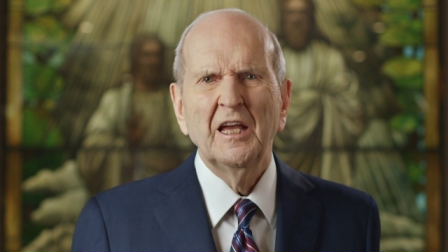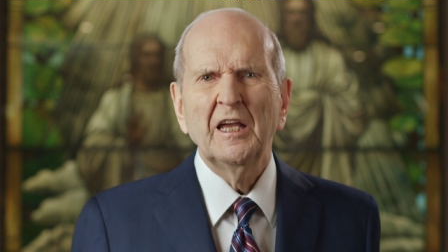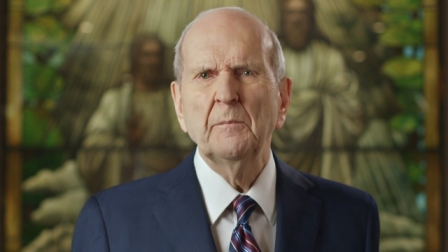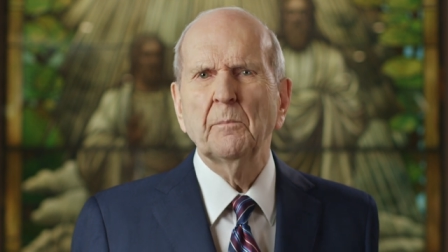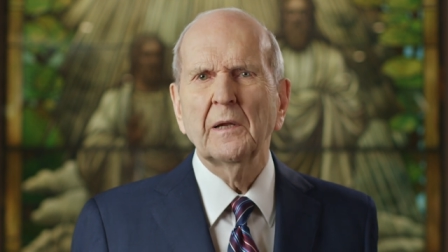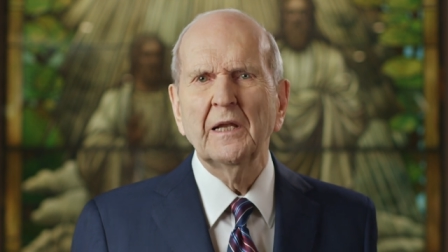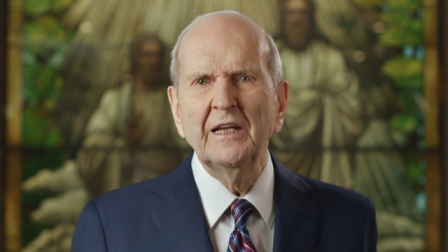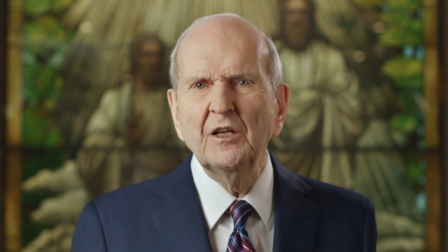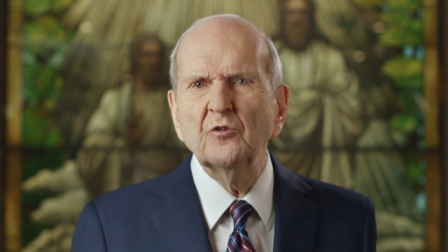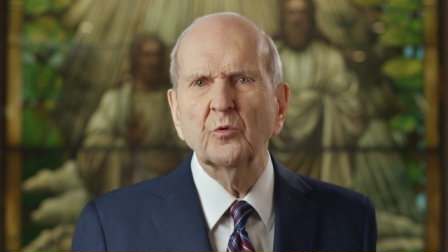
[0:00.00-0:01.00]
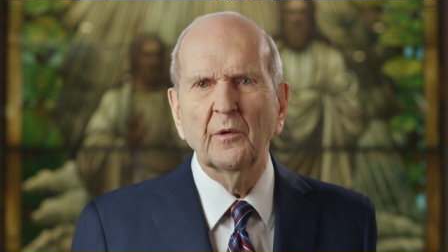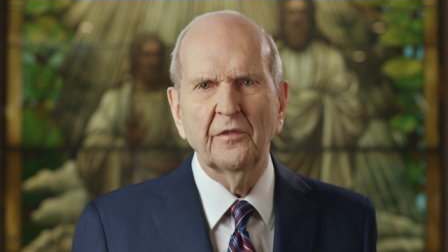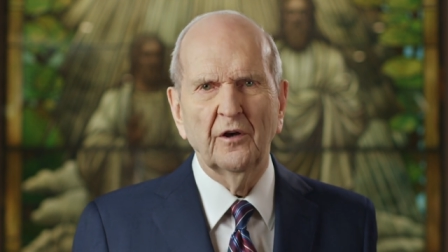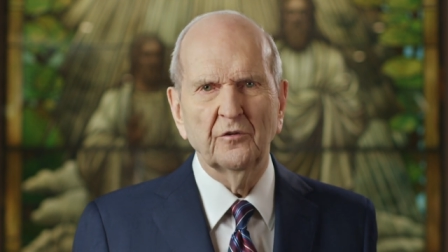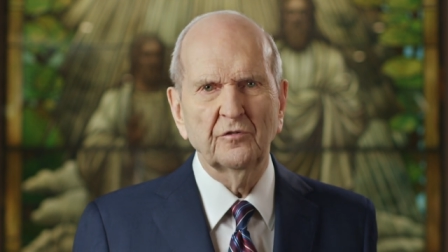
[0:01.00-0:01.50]
He pleads with
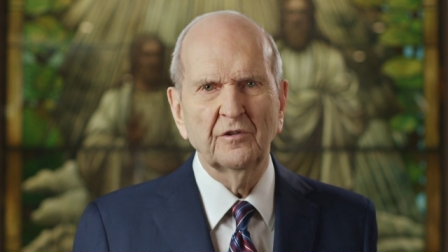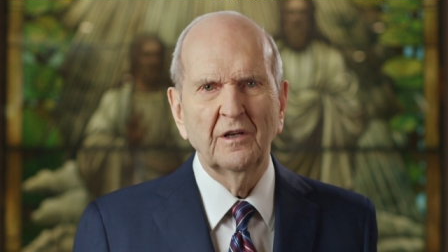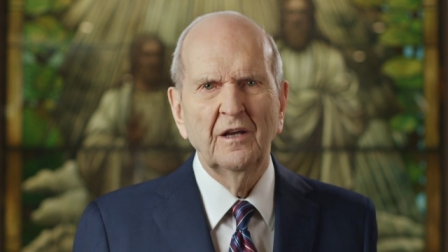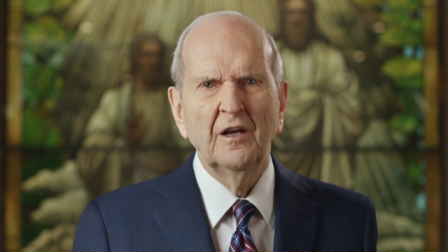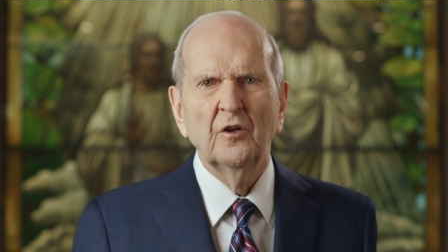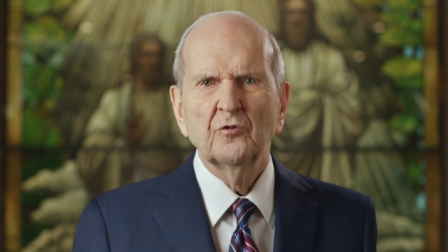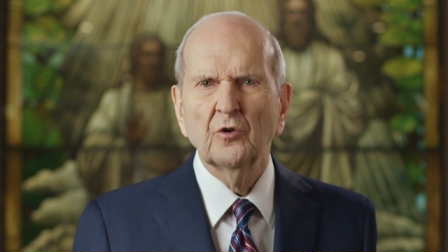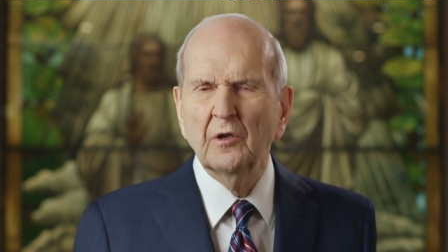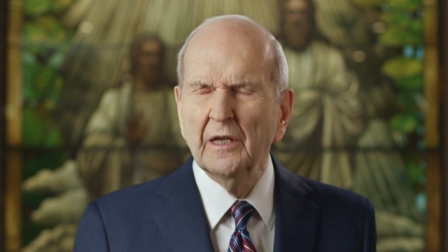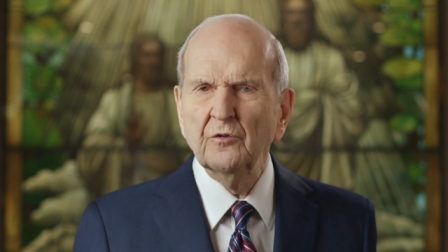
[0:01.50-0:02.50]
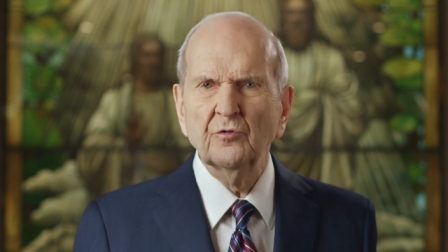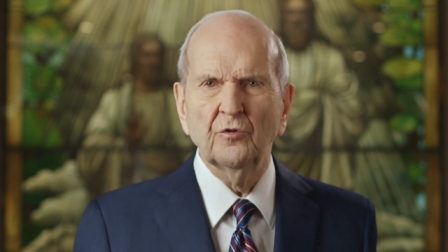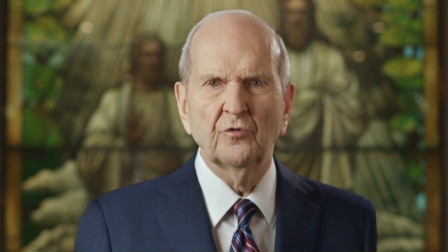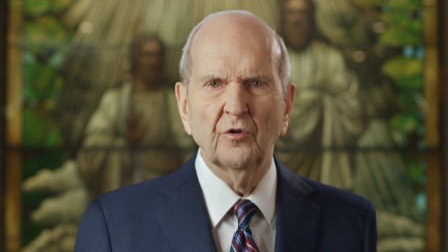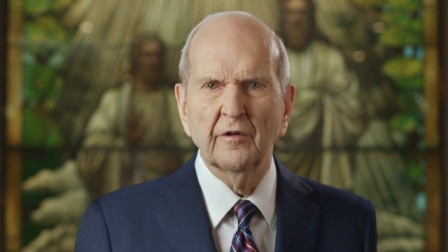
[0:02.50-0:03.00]
us to
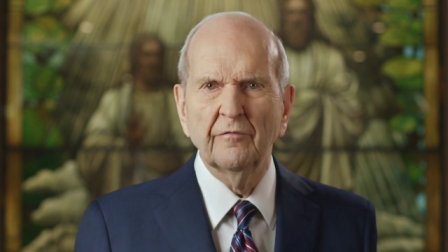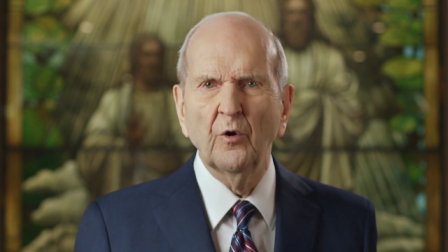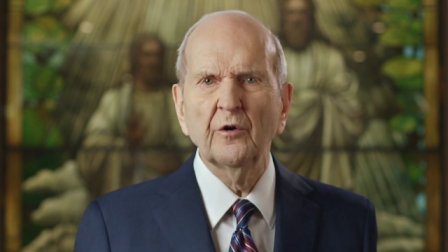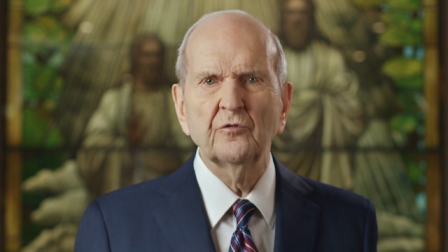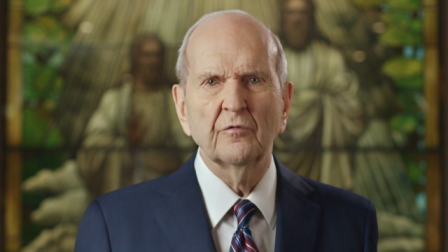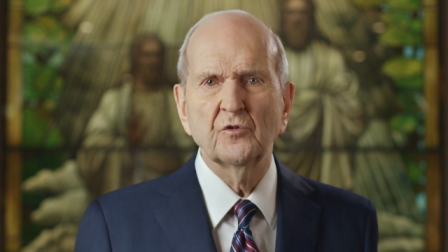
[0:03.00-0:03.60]
listen to the voice of